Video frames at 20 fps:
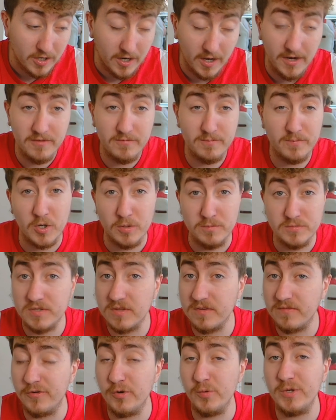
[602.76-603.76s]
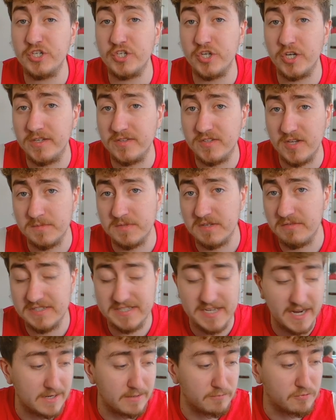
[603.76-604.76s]
kind of come to the fruition in terms of
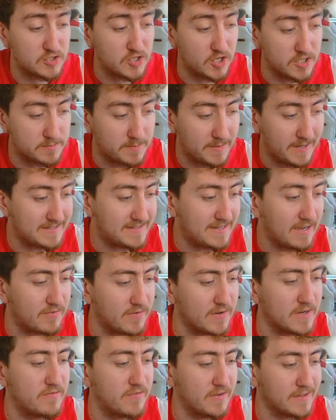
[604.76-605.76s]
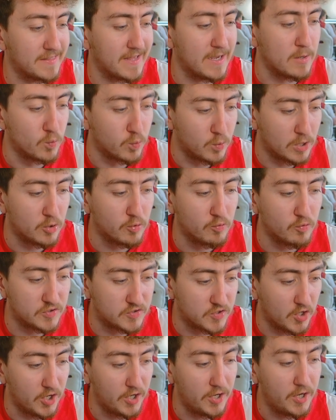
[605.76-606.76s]
attacking returns, but I definitely think they will
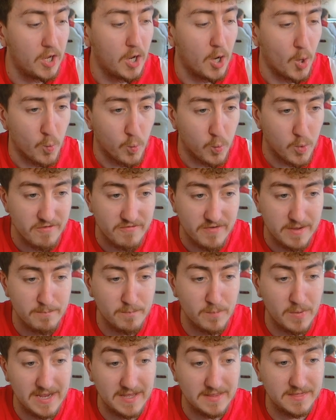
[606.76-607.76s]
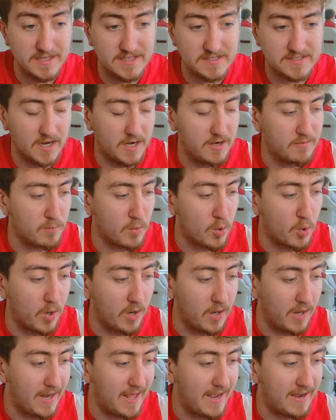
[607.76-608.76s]
return with him in this kind of more
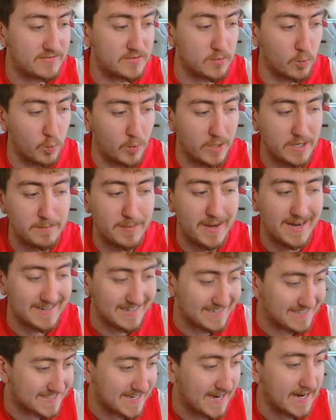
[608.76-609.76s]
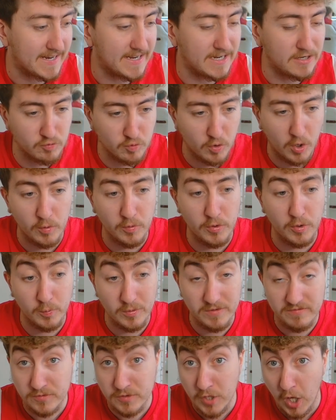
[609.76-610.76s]
left wing-back attacking role that
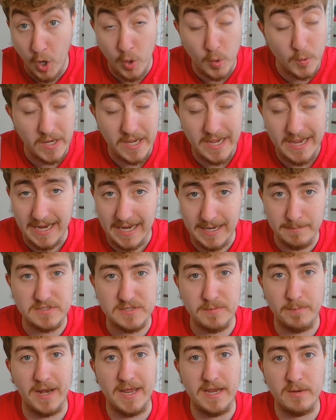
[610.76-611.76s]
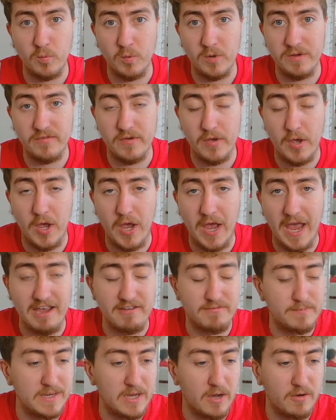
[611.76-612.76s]
we've known him to play with
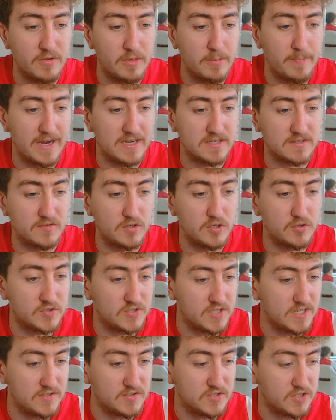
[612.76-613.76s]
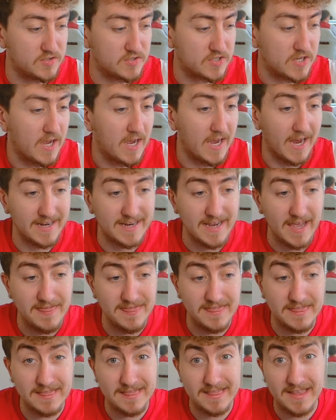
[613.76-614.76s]
FPL for the past few seasons.
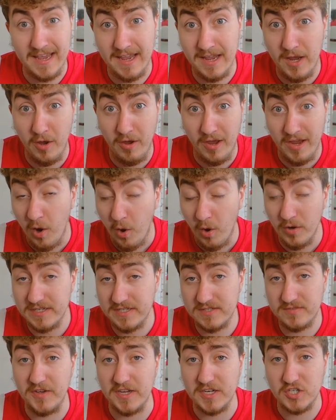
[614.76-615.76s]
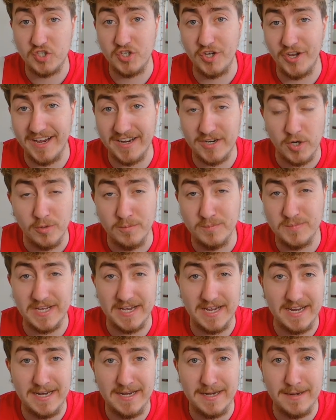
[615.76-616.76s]
Again, their hardest fixture comes
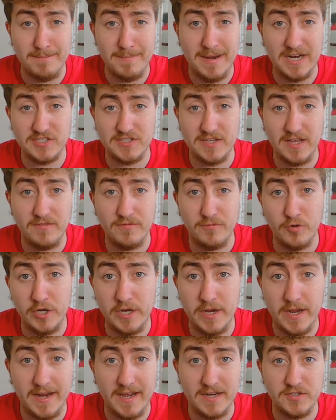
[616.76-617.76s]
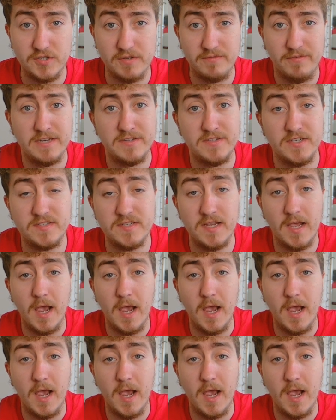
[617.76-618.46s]
in matchday 3 against Juventus.